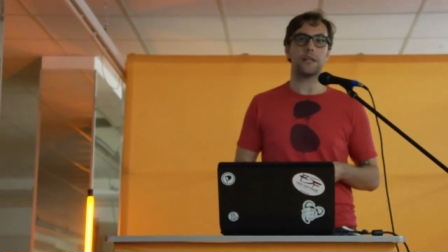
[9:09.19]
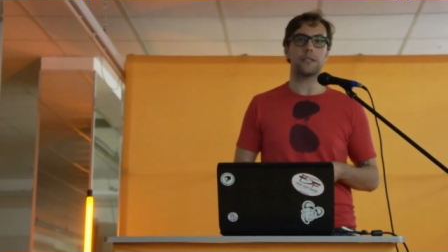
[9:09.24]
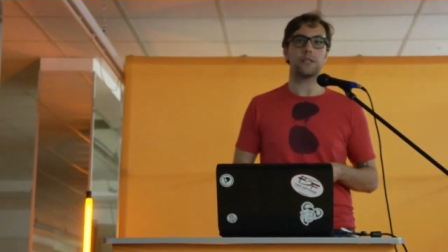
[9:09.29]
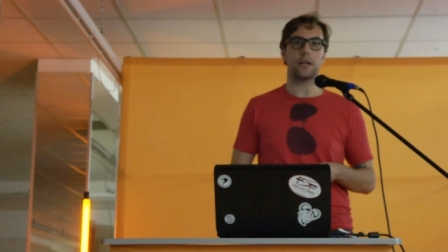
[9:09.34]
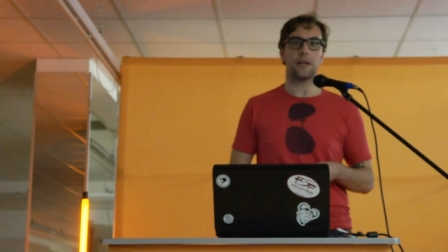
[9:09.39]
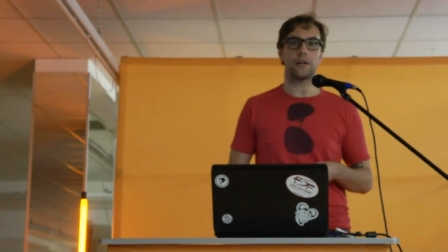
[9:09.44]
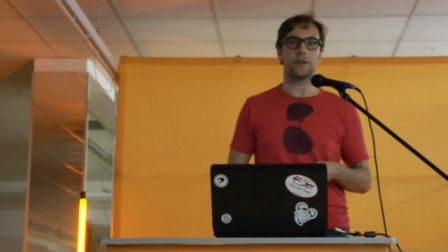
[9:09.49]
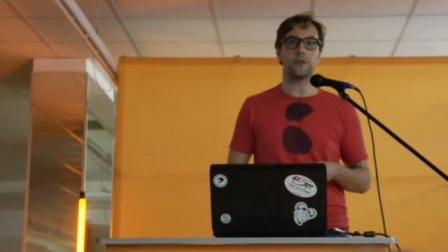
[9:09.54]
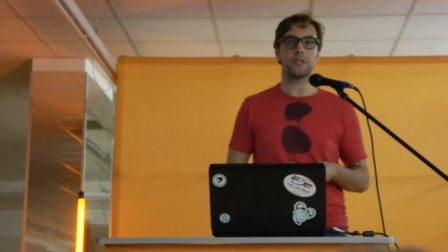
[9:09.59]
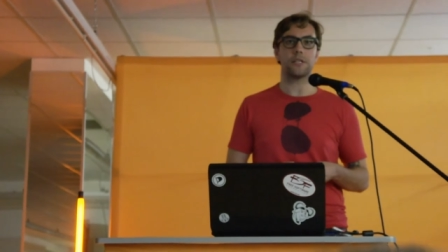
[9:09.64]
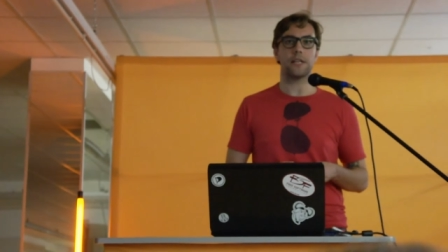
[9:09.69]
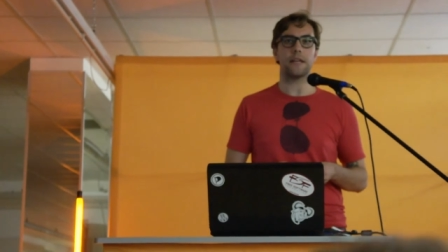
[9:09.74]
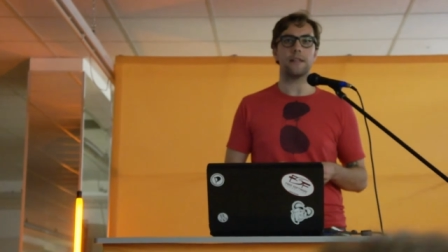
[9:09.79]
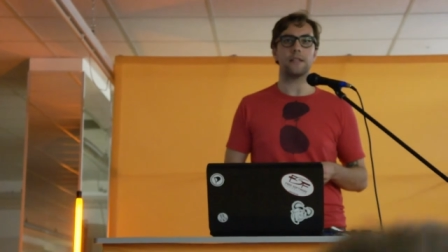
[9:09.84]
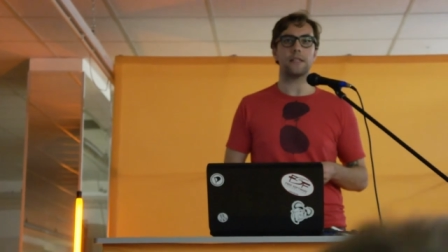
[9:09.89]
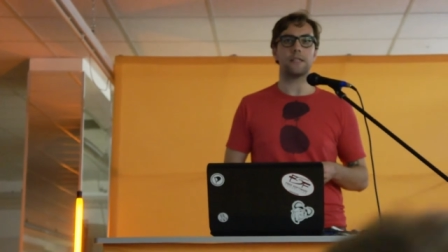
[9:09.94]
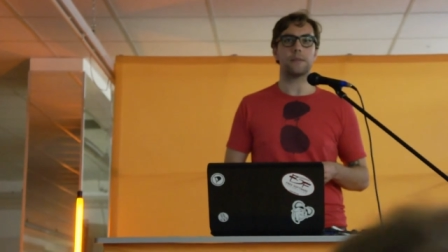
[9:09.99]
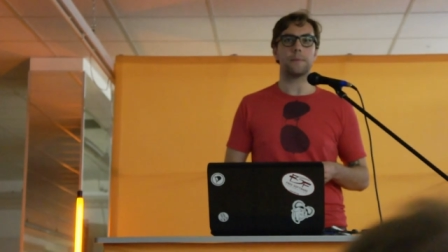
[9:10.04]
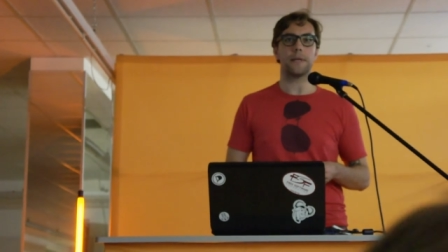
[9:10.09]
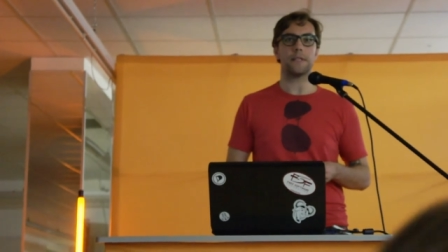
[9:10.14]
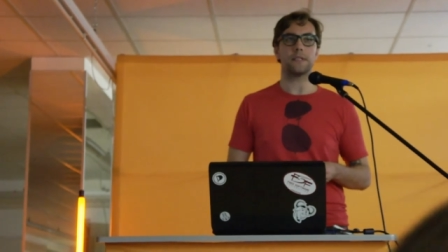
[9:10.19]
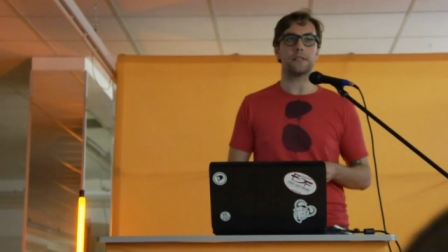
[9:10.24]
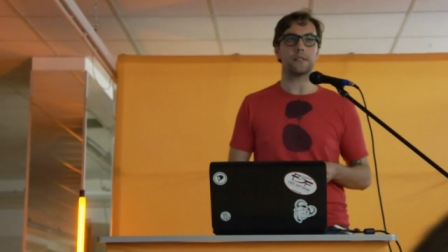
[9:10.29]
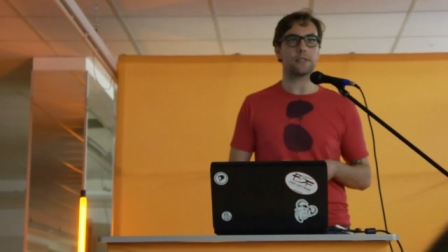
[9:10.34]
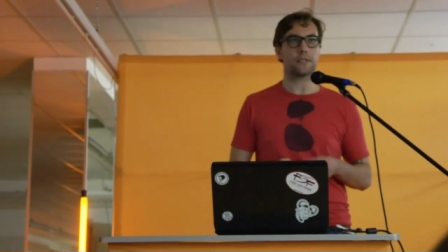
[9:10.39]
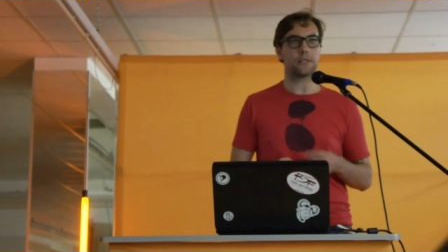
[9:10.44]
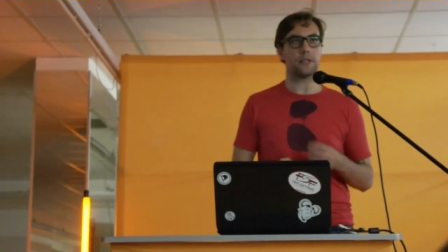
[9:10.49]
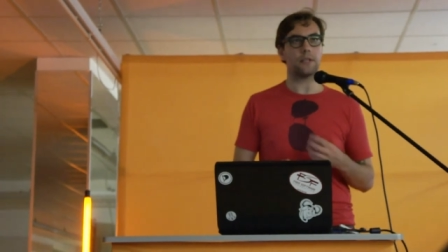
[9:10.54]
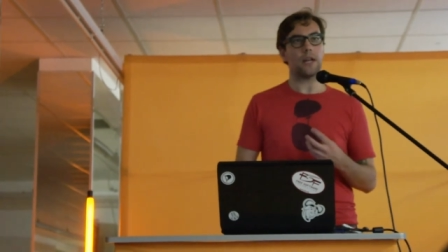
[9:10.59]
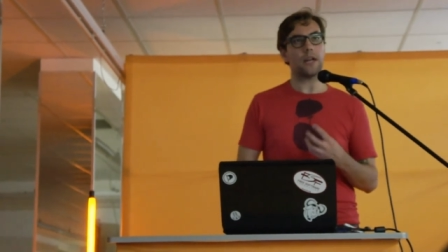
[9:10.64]
to understand these spaces
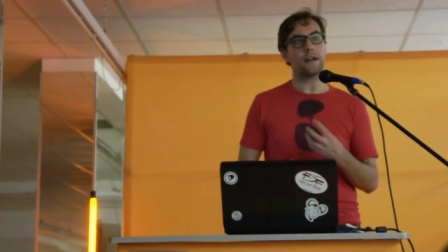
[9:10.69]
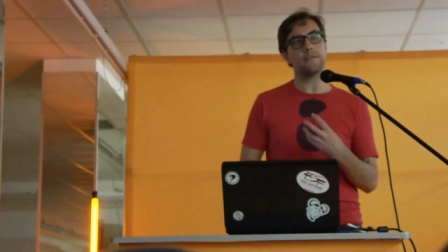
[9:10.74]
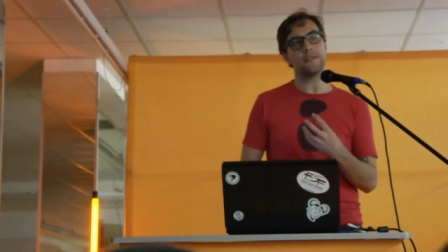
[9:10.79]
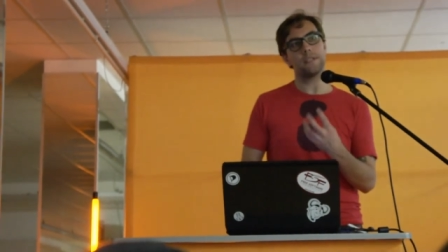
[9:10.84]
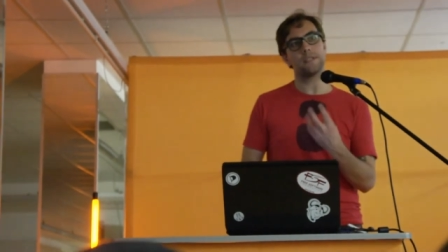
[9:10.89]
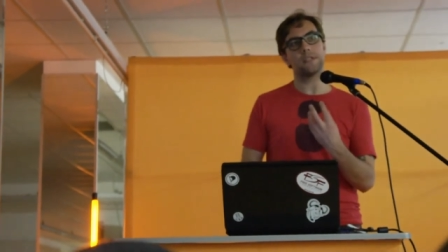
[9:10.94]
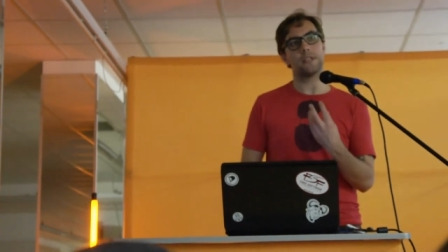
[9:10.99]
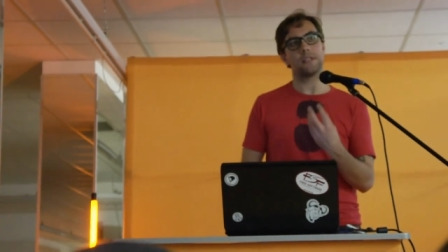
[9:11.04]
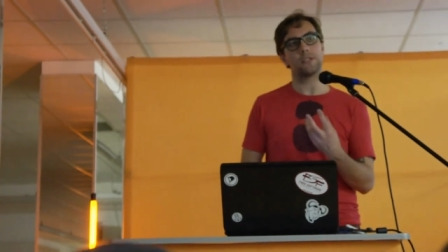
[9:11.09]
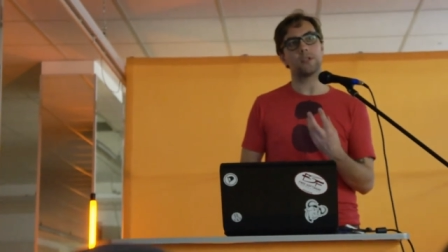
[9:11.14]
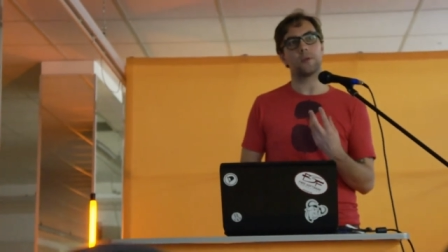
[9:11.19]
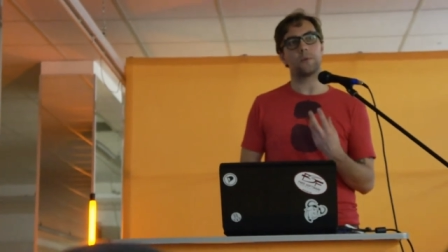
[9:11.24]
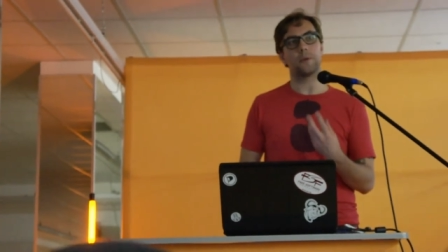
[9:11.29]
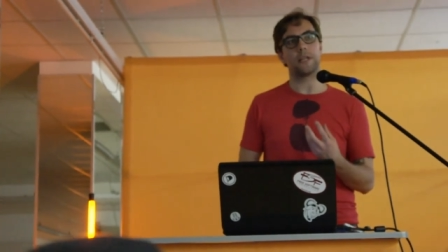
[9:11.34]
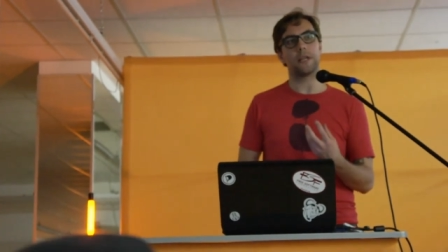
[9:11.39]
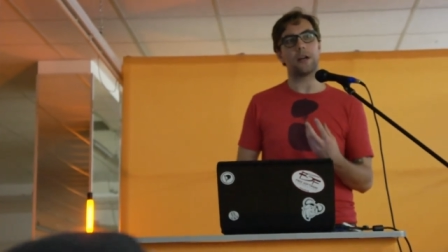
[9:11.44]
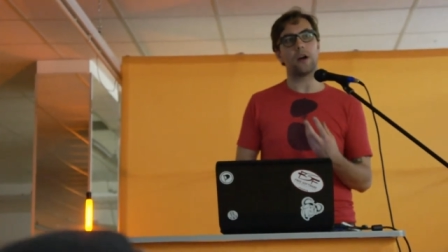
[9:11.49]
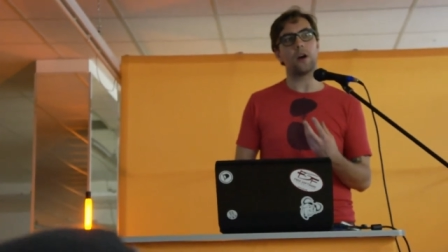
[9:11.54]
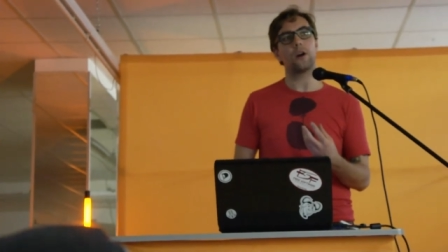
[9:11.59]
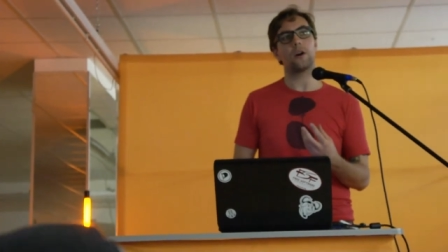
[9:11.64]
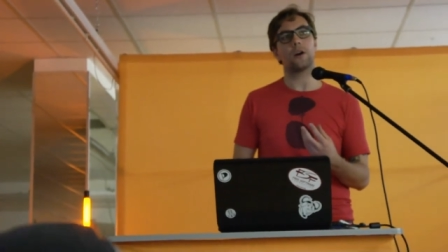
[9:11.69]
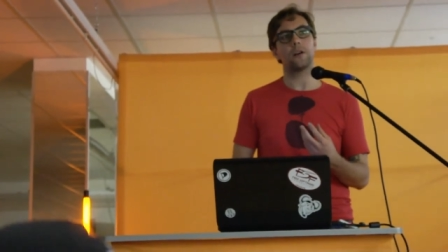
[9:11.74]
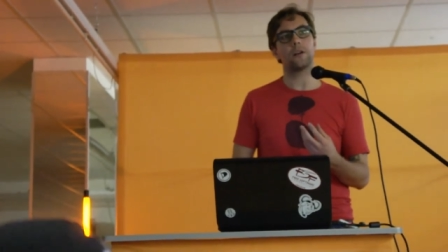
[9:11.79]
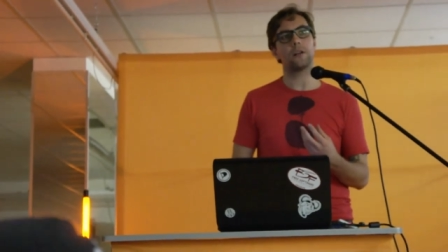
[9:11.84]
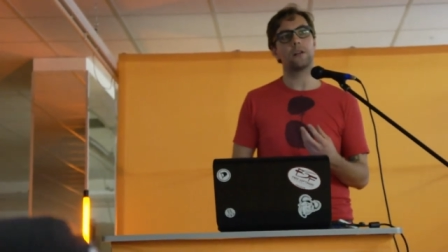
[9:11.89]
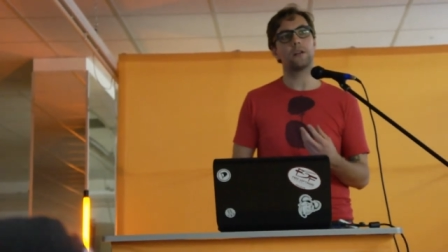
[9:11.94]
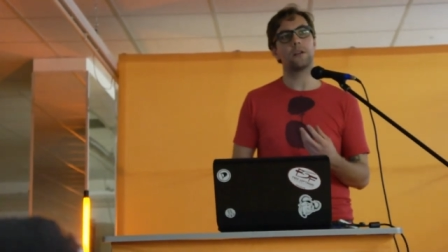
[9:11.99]
because a lot of these things are really hard